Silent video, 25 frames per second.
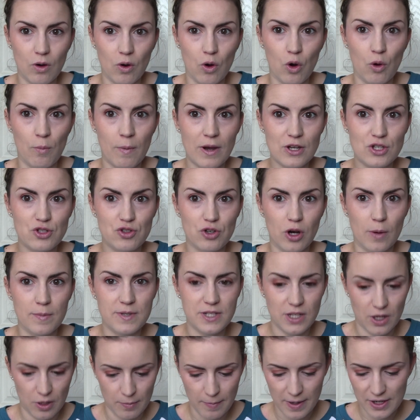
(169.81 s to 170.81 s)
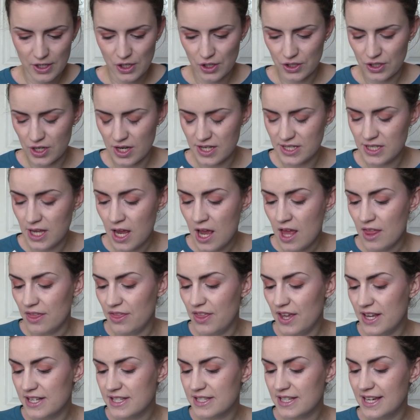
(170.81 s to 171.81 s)
almost dropped it oh my goodness
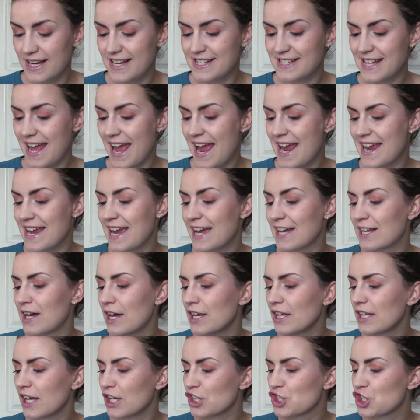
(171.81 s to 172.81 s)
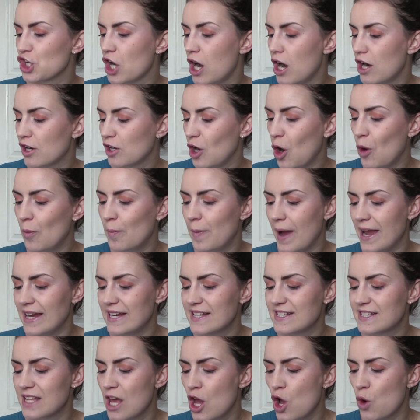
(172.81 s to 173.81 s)
this is a kind of like a charcoal
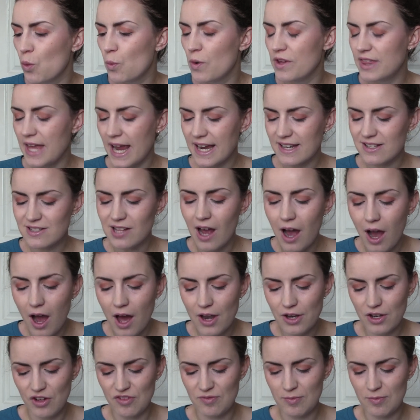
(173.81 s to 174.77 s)
base with a ton